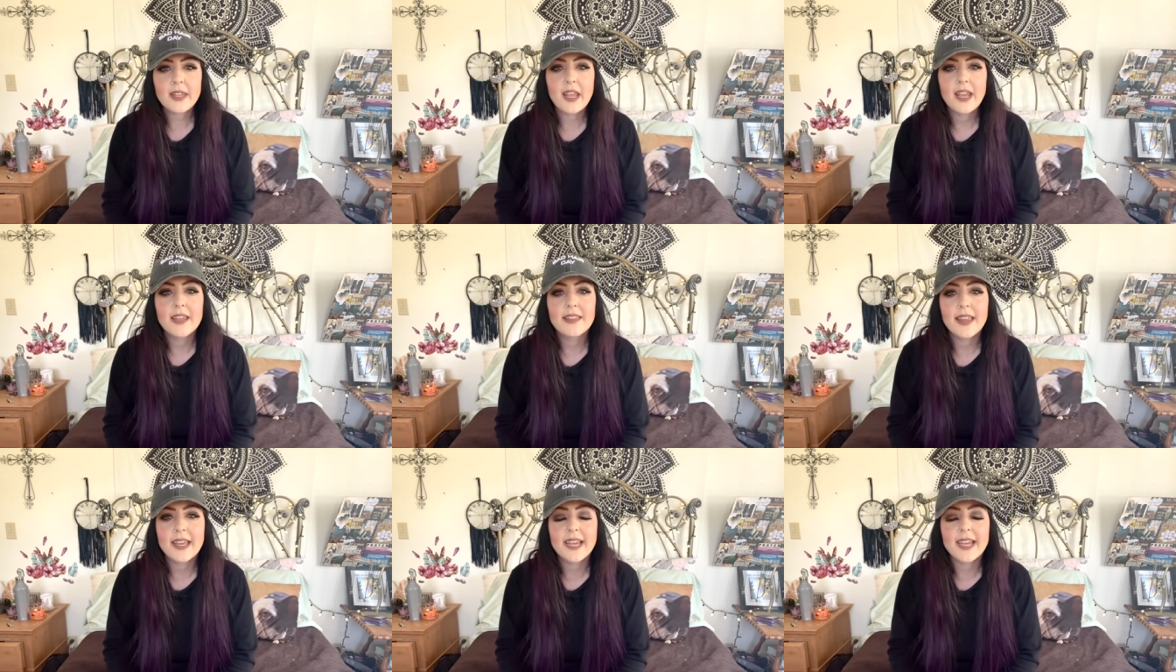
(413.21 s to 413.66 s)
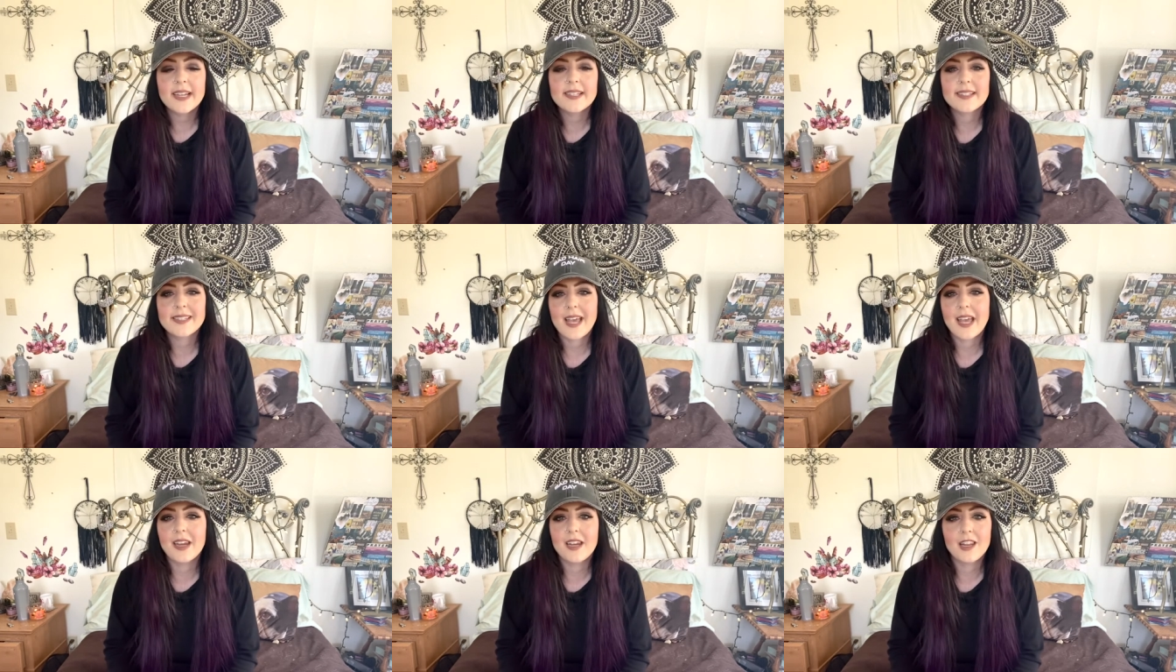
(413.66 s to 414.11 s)
And like I
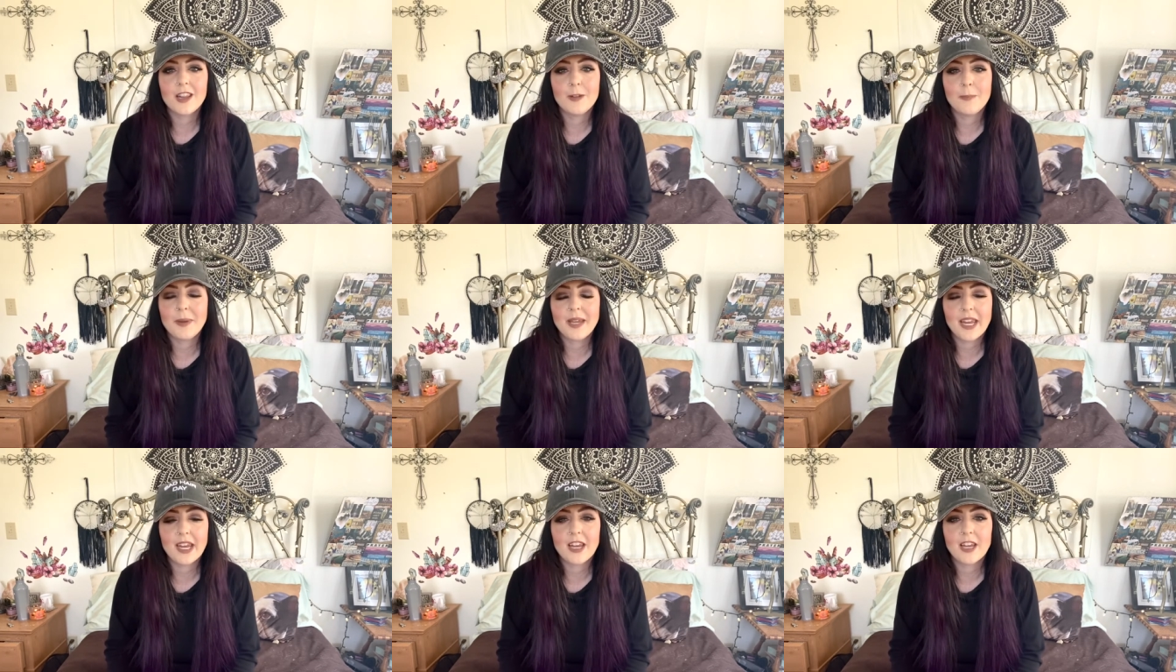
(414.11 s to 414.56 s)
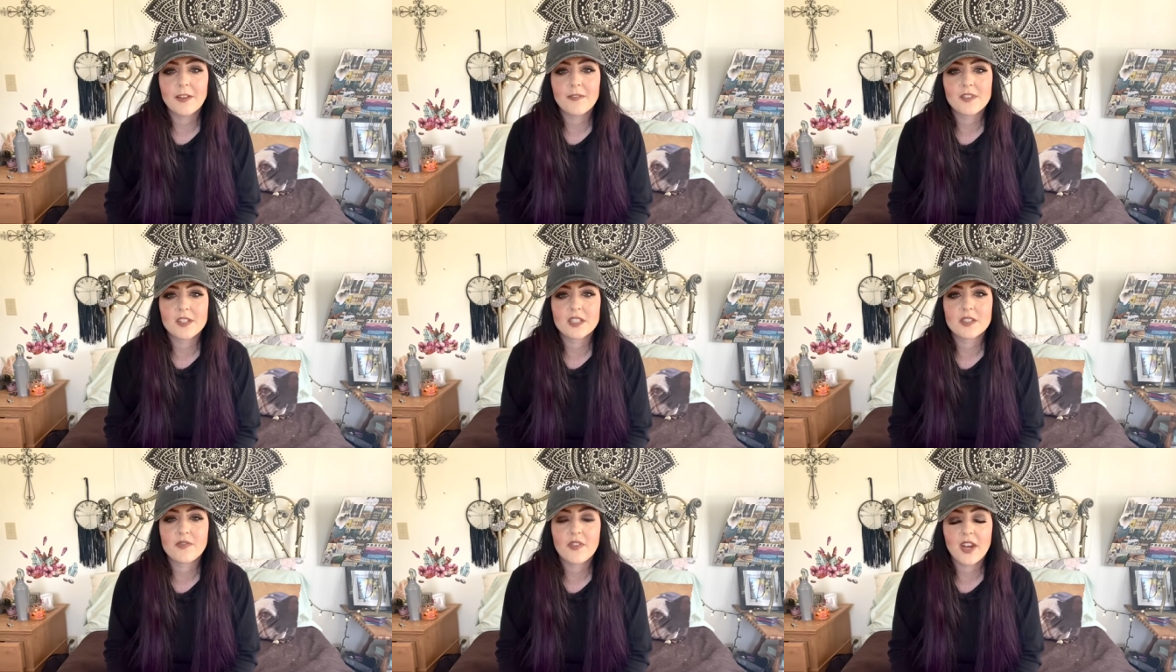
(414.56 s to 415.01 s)
said in the beginning of
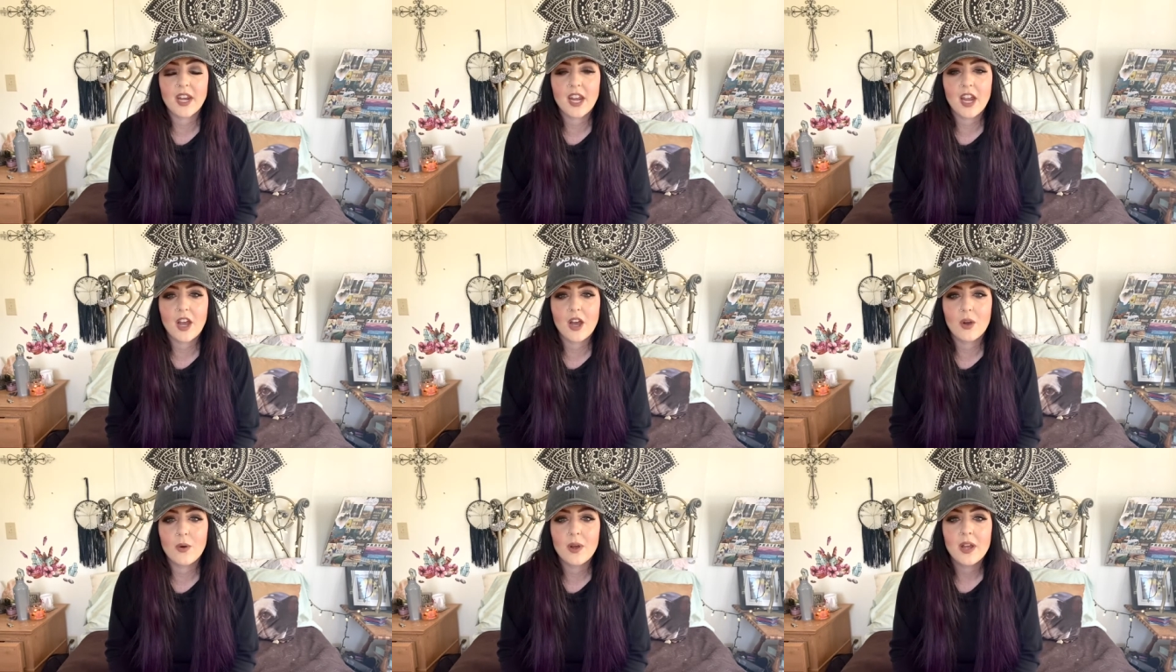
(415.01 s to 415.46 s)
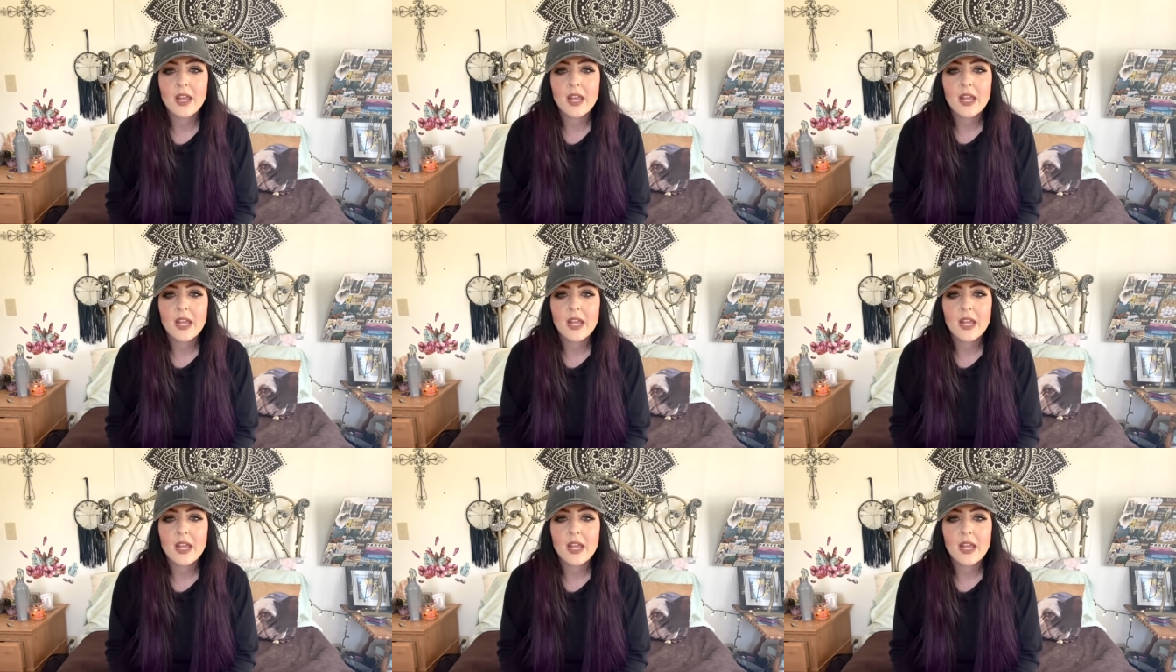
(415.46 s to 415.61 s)
this video,